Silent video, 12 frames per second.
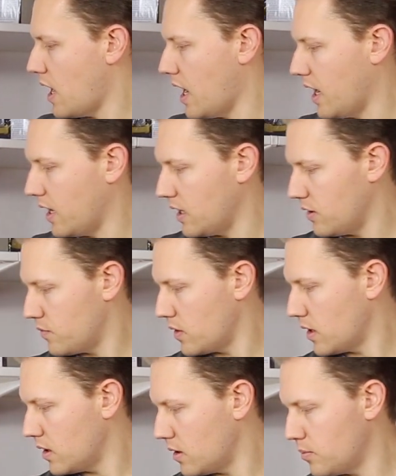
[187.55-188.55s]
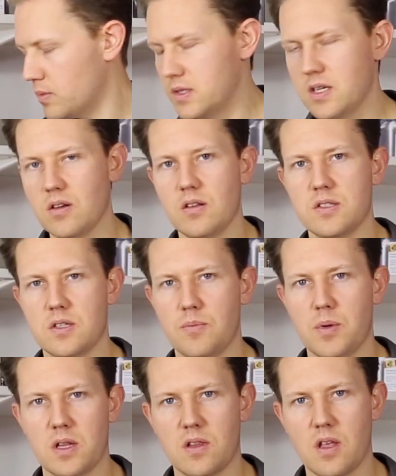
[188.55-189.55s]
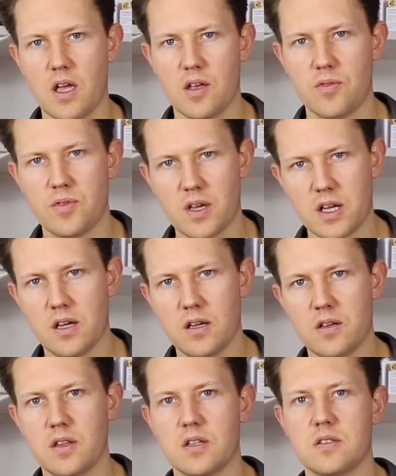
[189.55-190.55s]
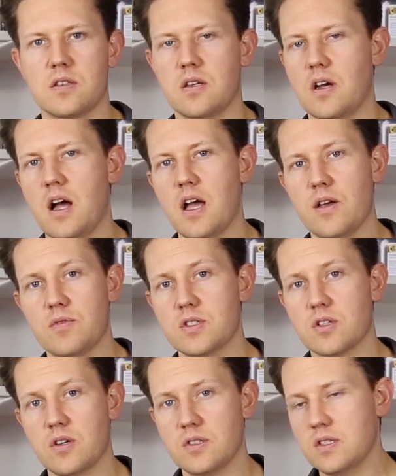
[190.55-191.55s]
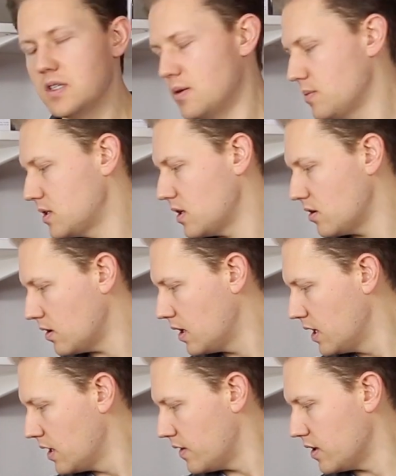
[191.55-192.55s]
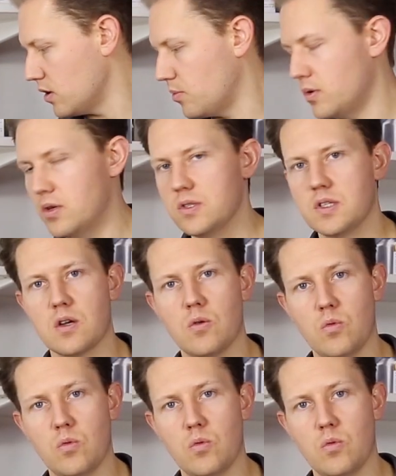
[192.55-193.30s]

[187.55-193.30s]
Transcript: And if the material is a bit thicker, that's a higher viscosity material, then you'll be using